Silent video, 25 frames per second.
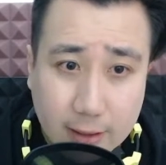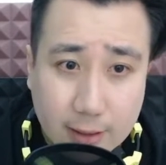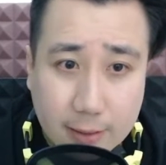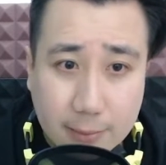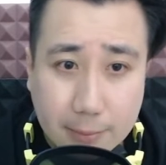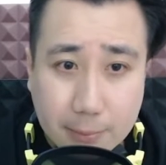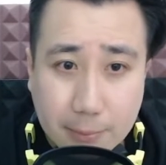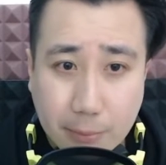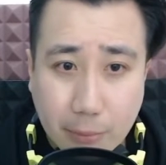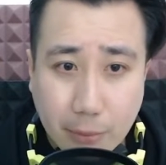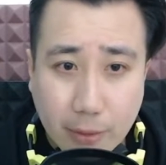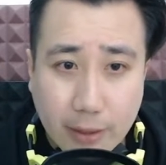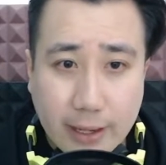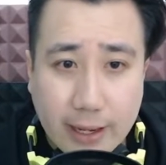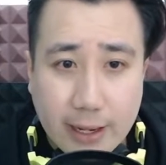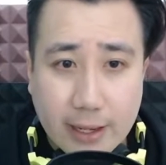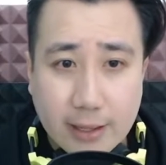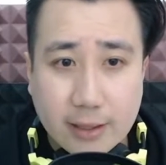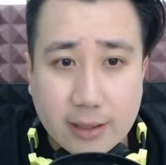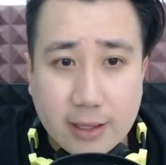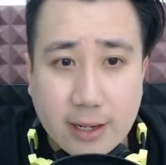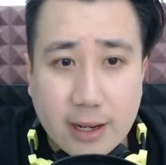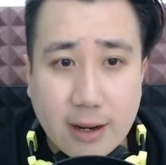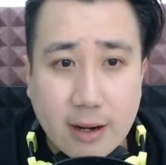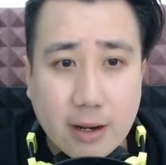
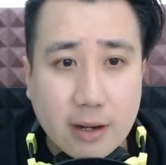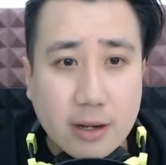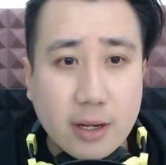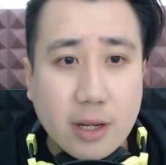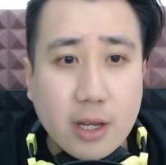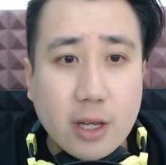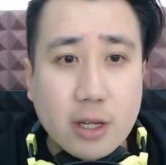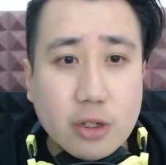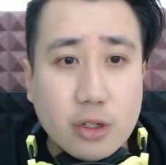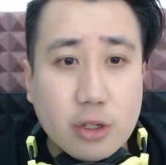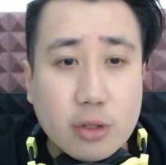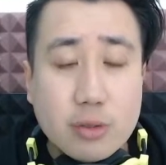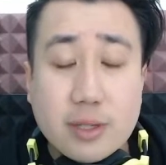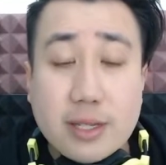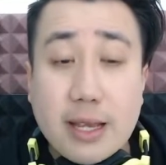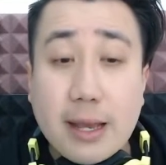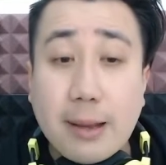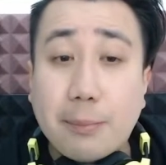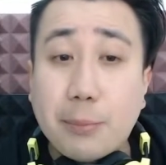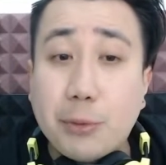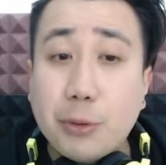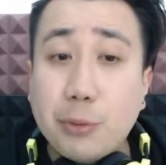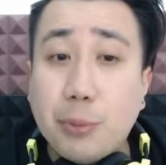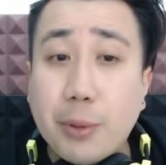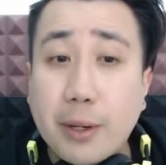Brigade card, choose up
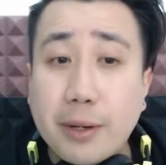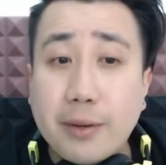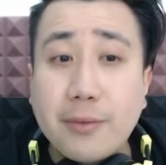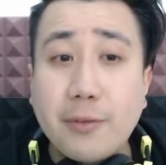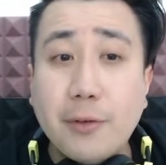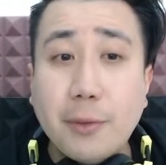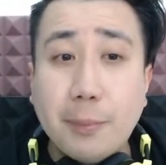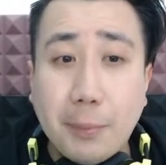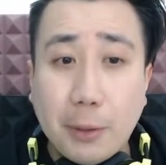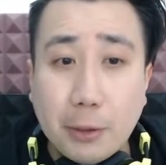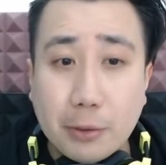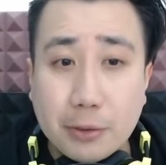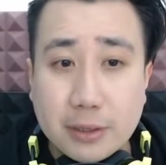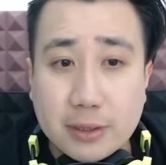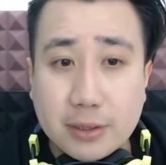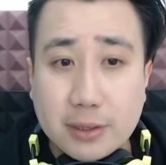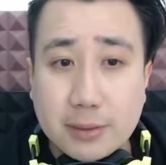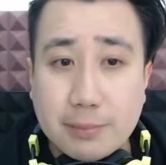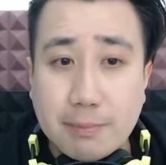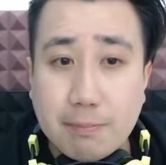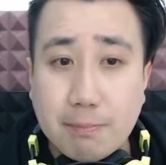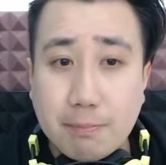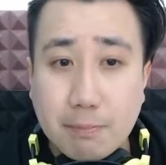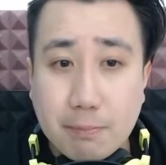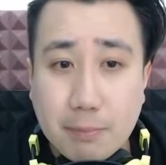to one of your opponent's
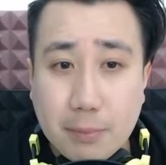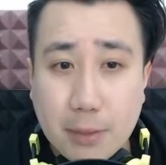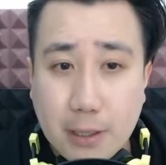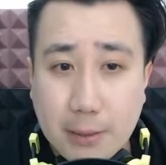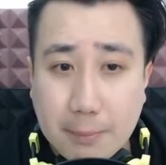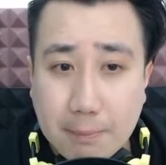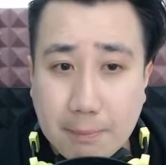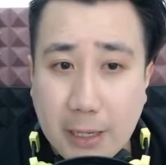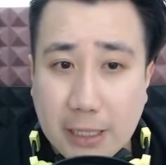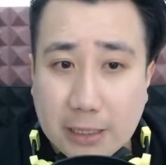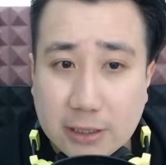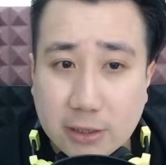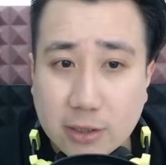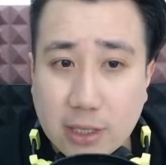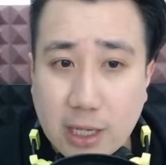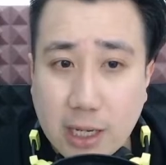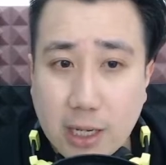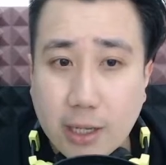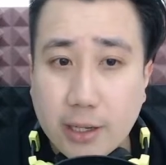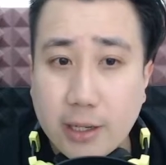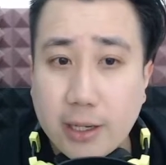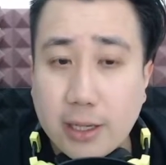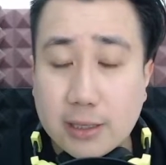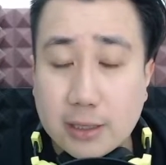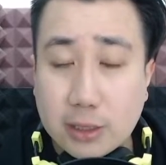battle
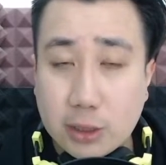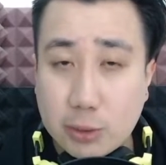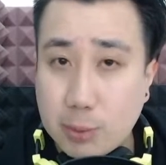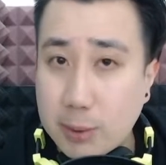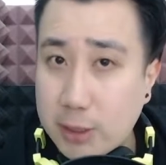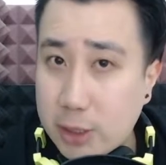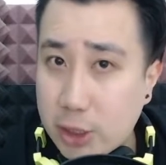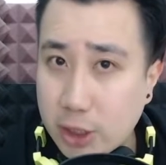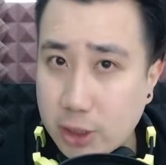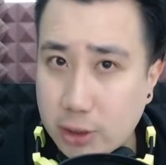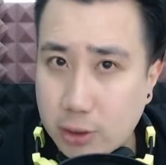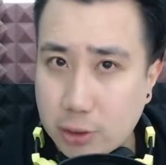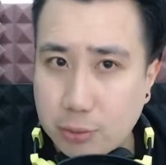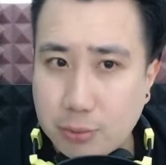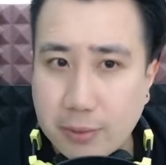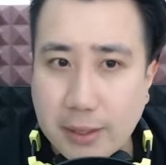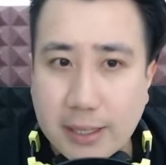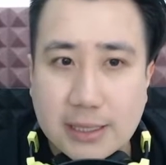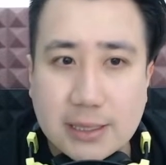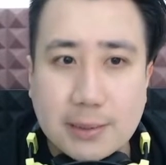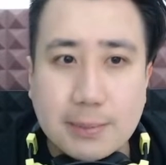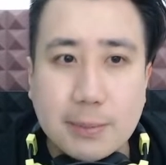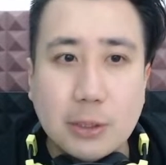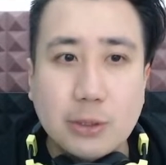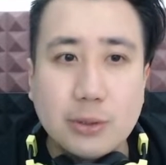card and switch it to
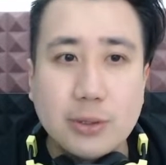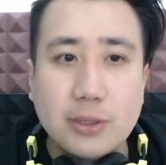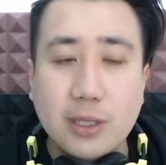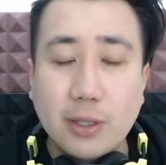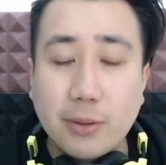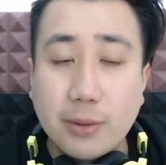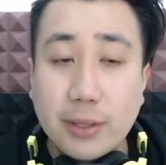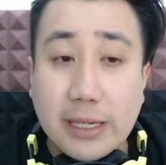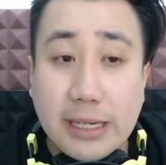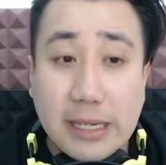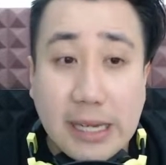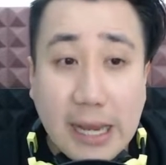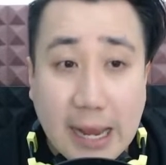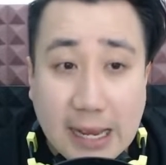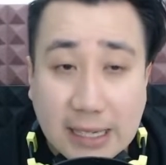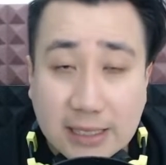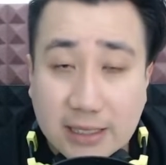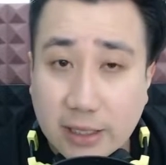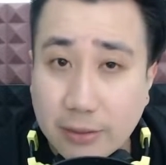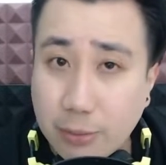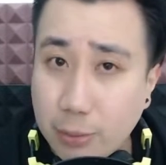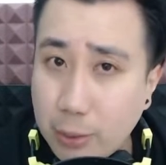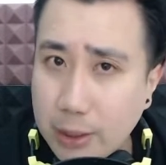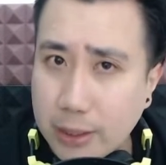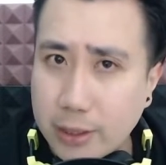rest mode. So he has
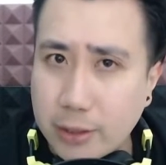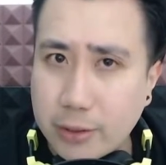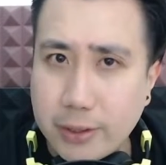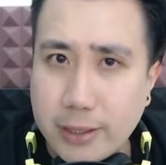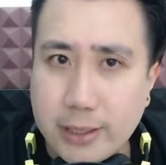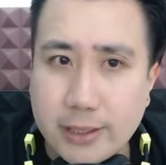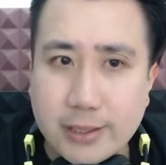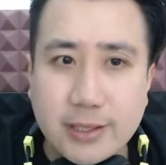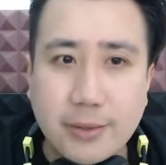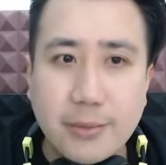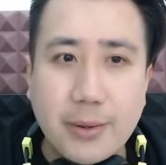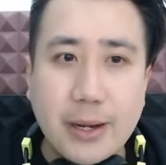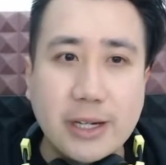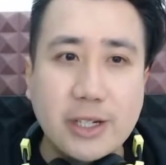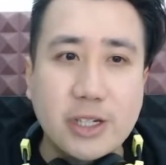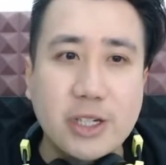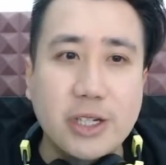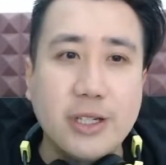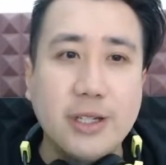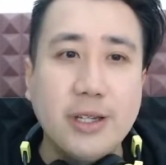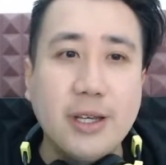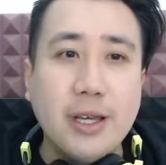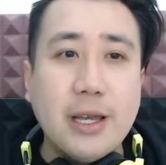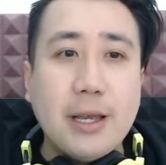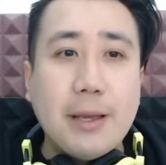a really good
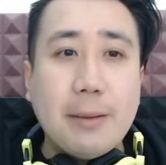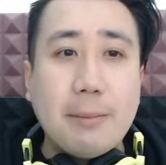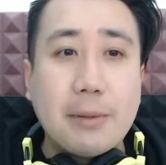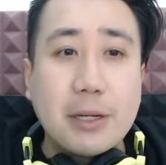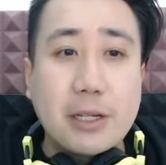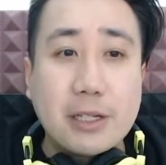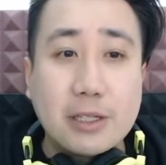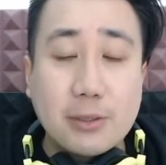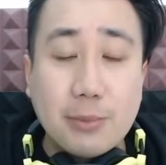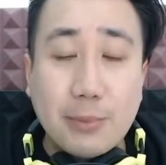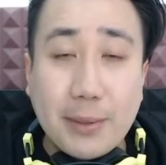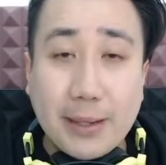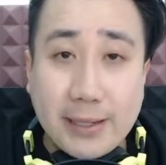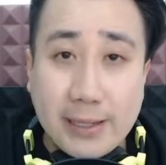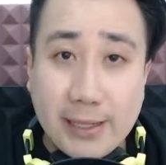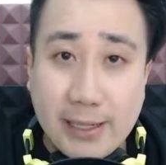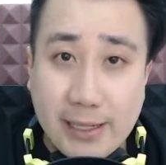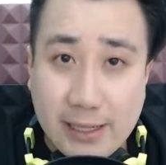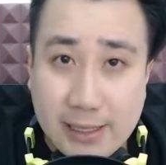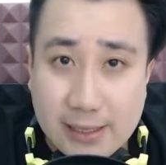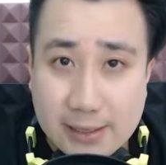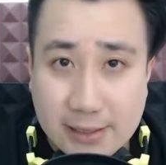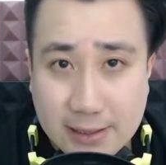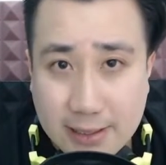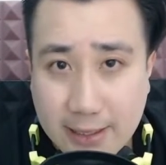interaction, because when he
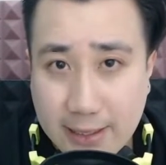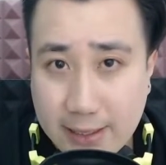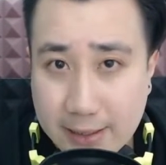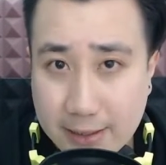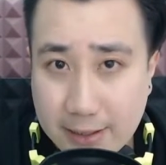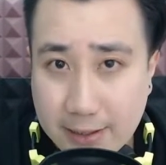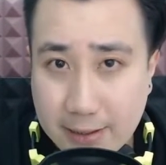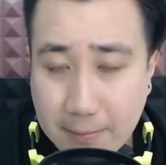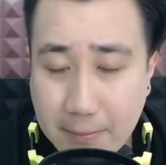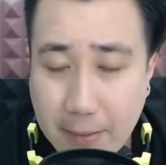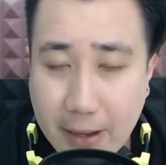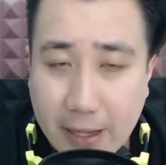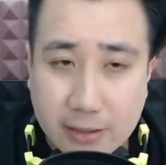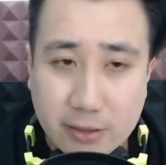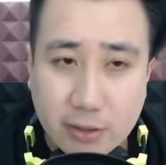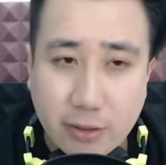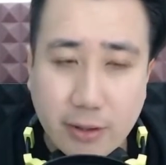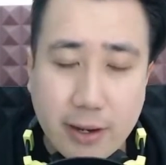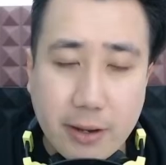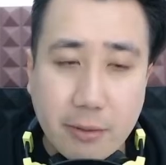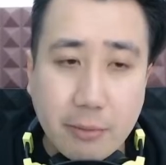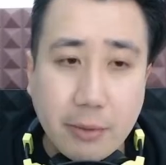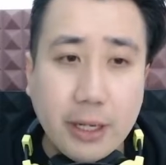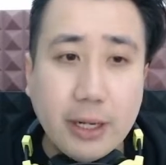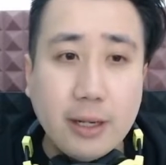is in the battle
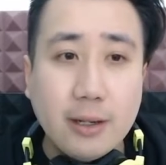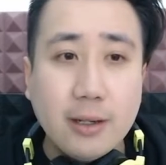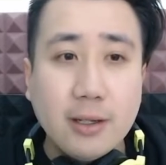area